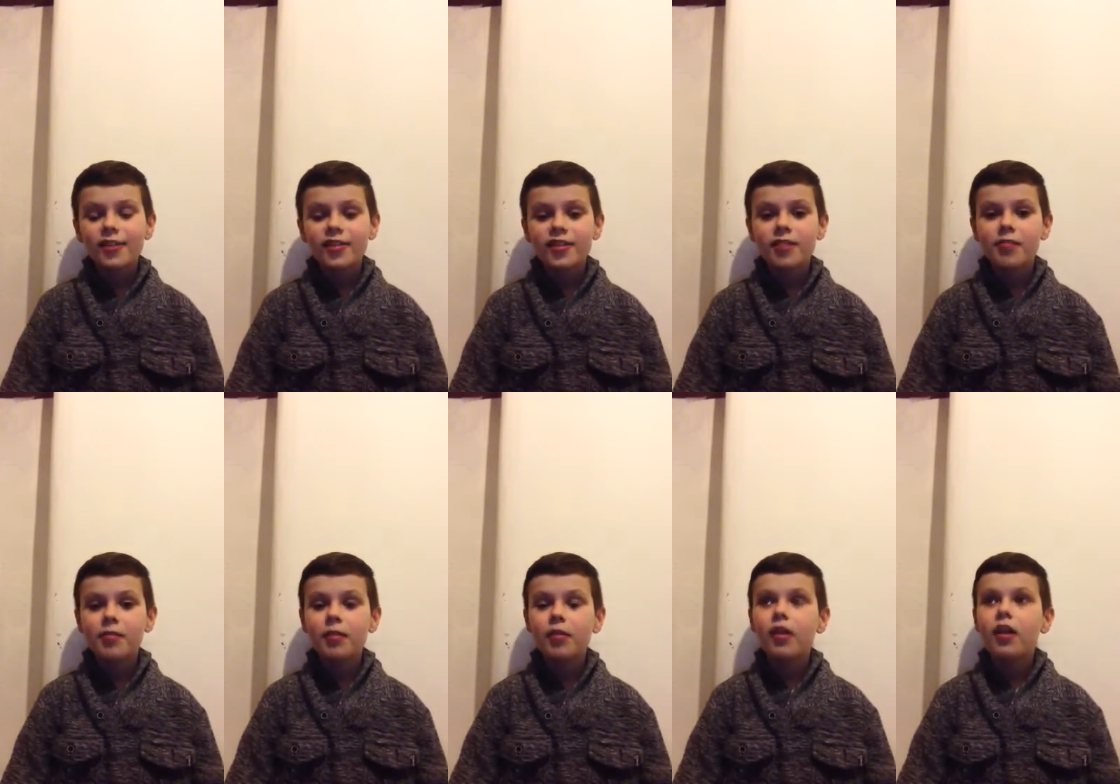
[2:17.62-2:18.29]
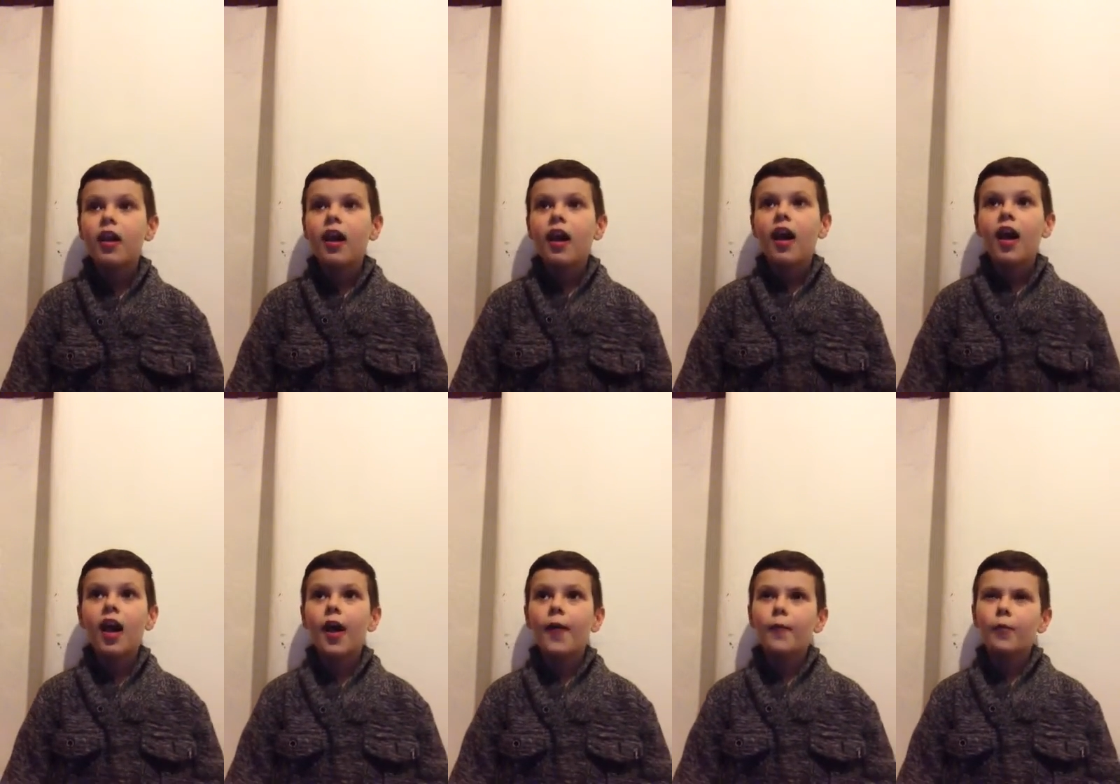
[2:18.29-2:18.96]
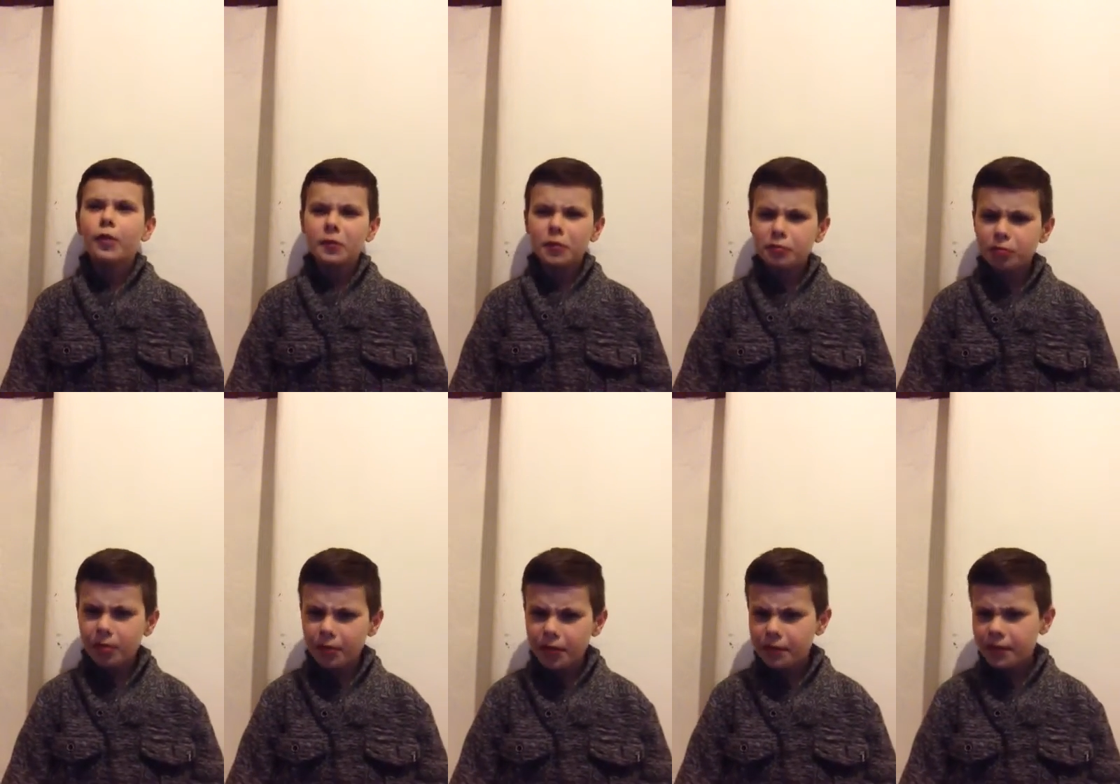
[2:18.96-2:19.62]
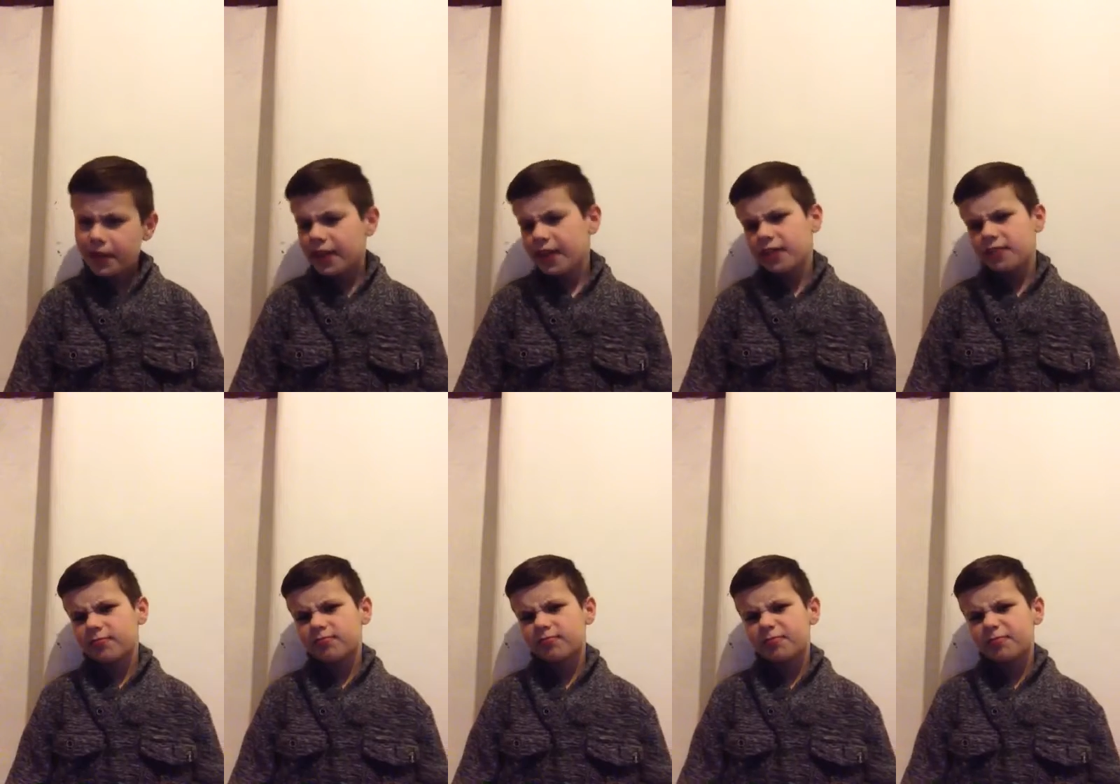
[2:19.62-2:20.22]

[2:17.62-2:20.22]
Not simple. Um, we will probably be